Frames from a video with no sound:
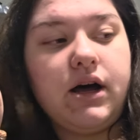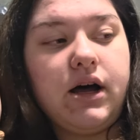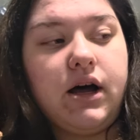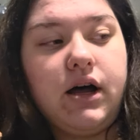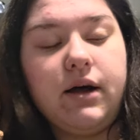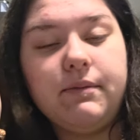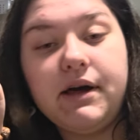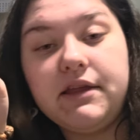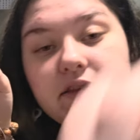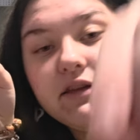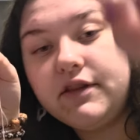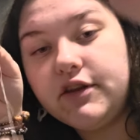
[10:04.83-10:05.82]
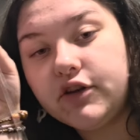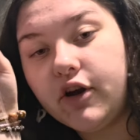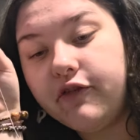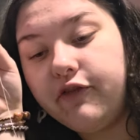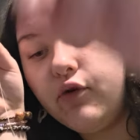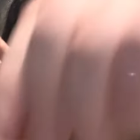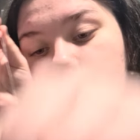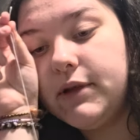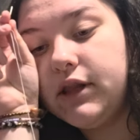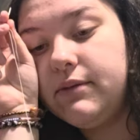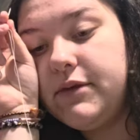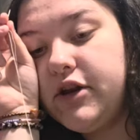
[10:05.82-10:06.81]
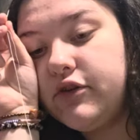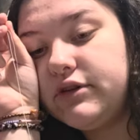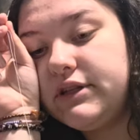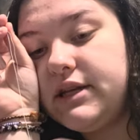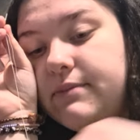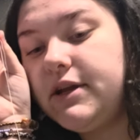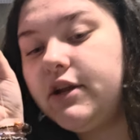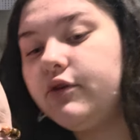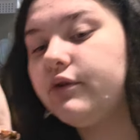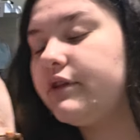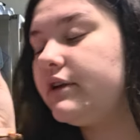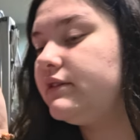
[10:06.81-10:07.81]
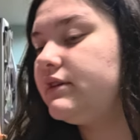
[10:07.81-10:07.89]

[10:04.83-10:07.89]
I think these are 4mm seed bead, or are they